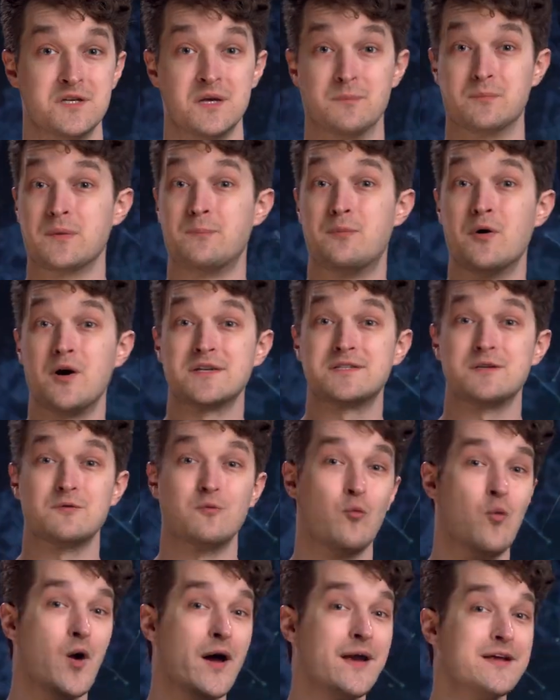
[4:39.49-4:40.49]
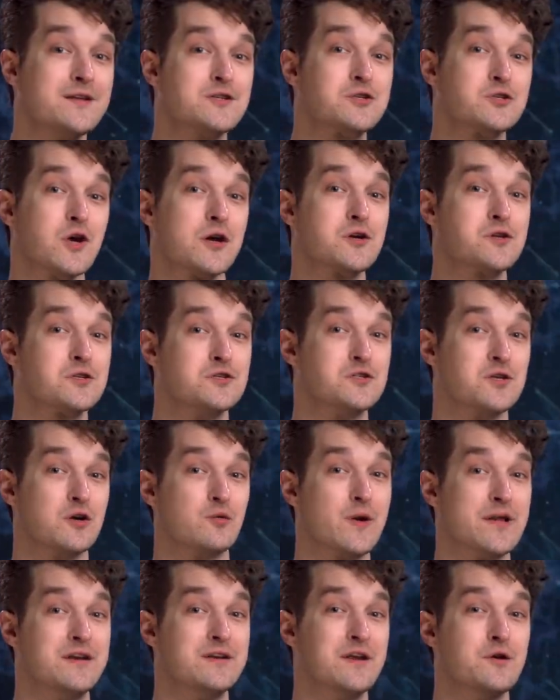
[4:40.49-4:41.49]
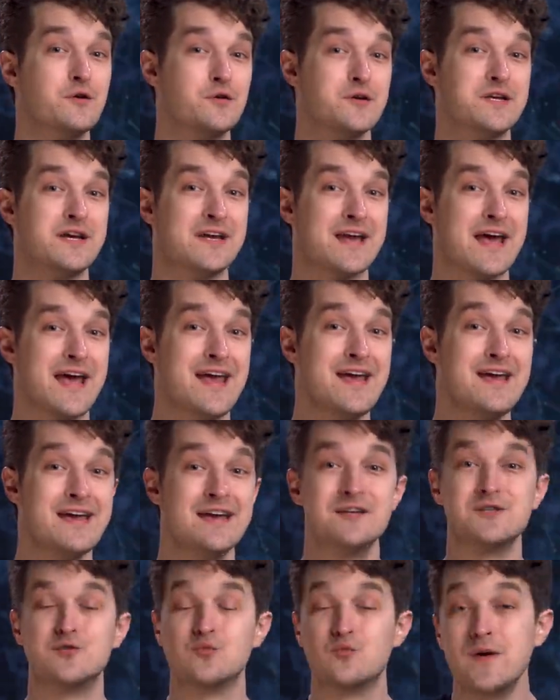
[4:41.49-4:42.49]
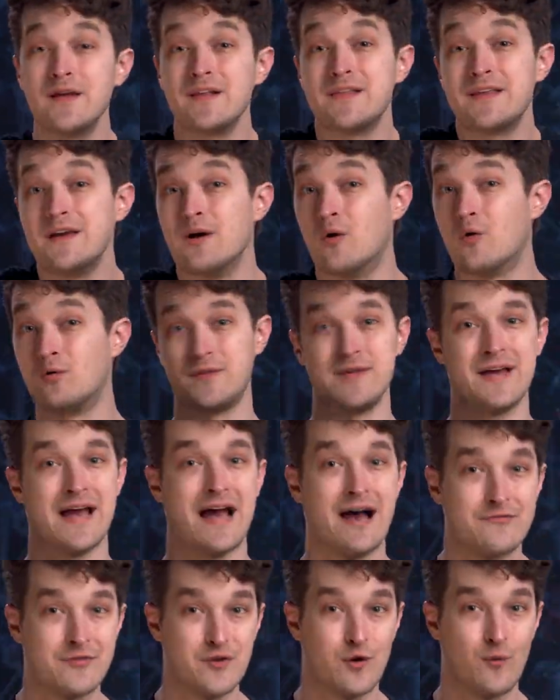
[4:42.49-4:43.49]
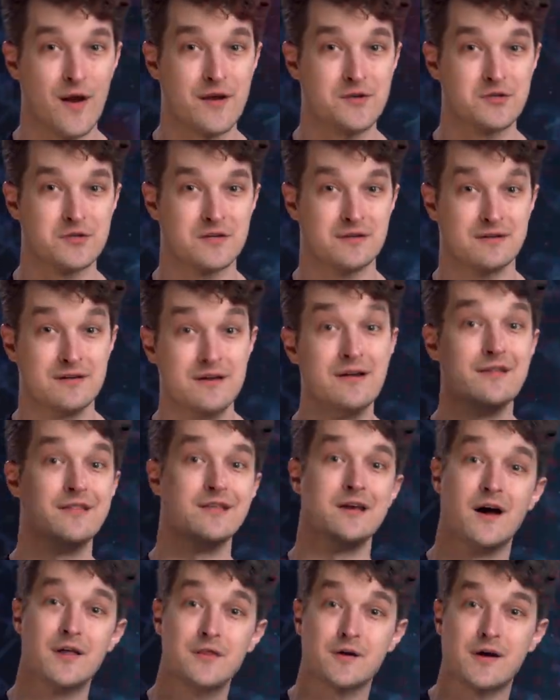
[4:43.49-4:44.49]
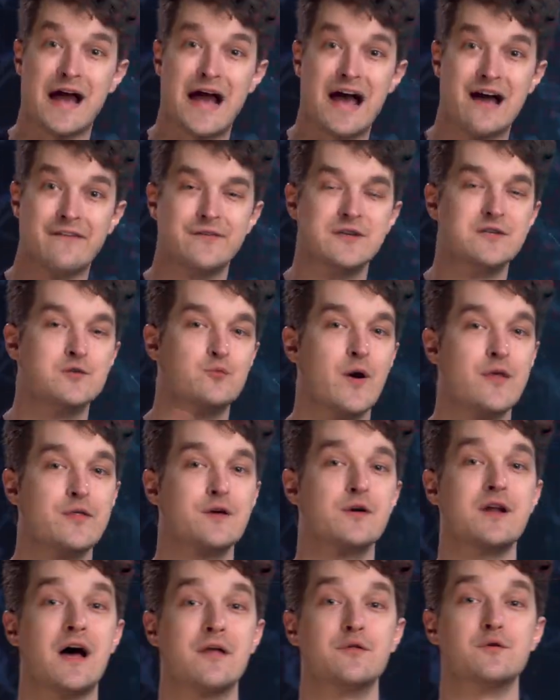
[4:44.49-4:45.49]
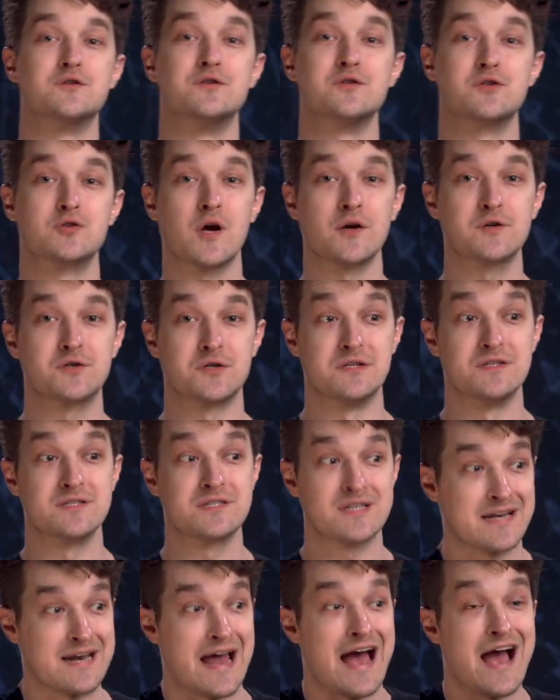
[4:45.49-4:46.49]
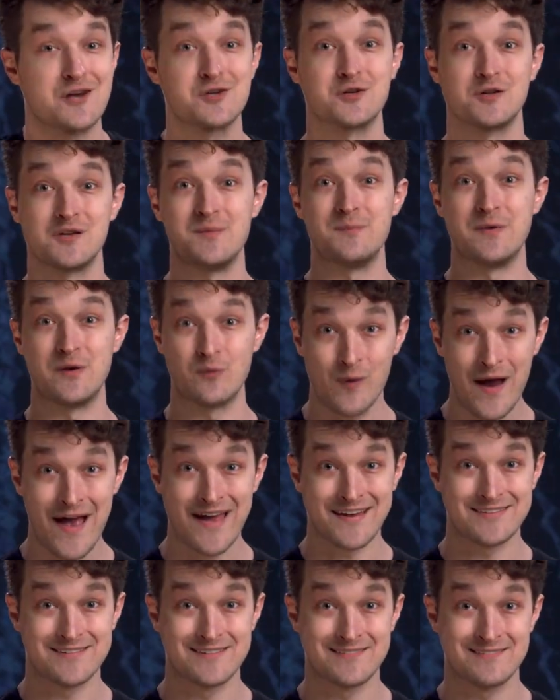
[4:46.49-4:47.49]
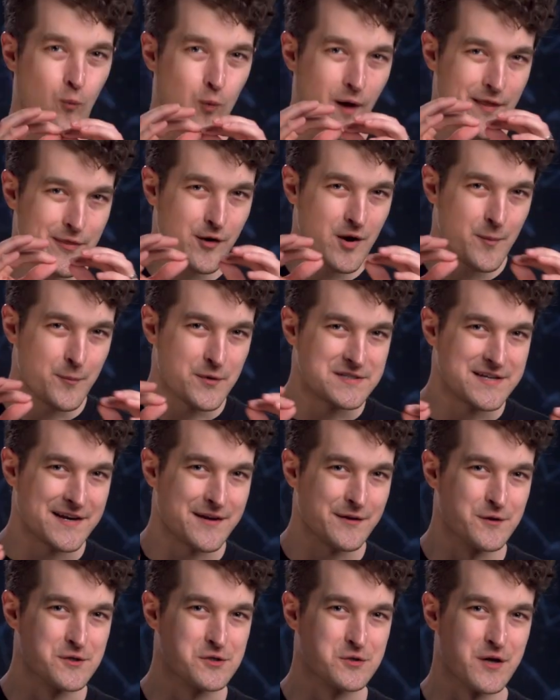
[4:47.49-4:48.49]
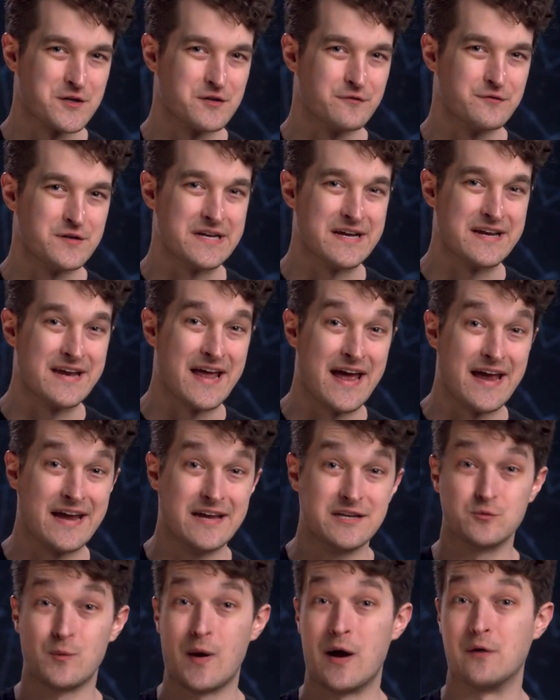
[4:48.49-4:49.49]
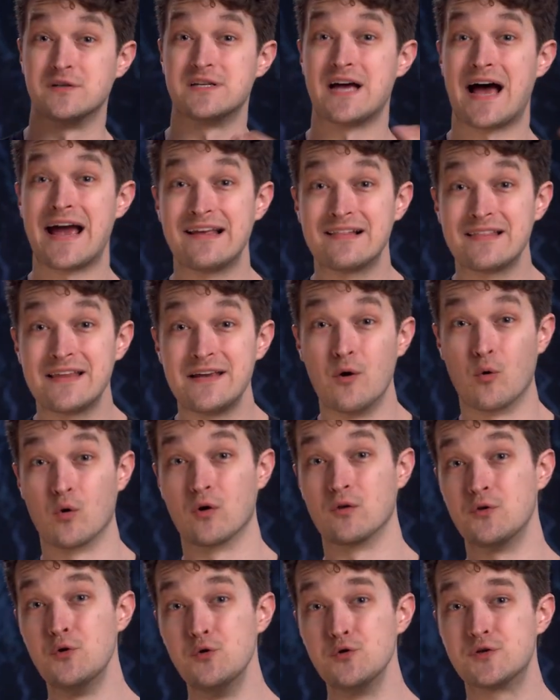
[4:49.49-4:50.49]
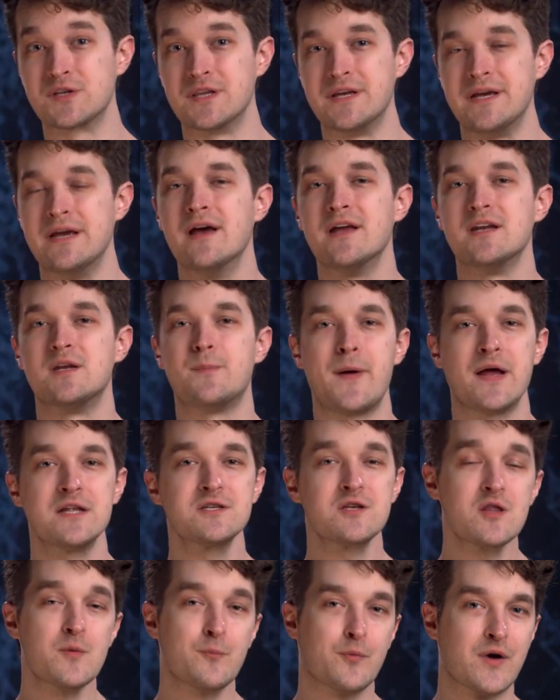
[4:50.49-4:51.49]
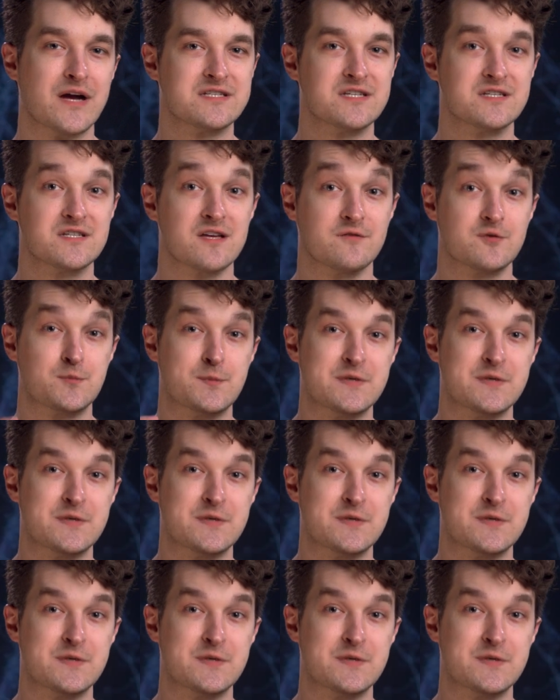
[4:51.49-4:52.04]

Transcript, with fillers: Simply put, what instructions are written in your DNA is really only half the question. The other half is whether or not those instructions can actually be read. Whether a particular stretch of DNA is wound tightly or loosely depends on the presence of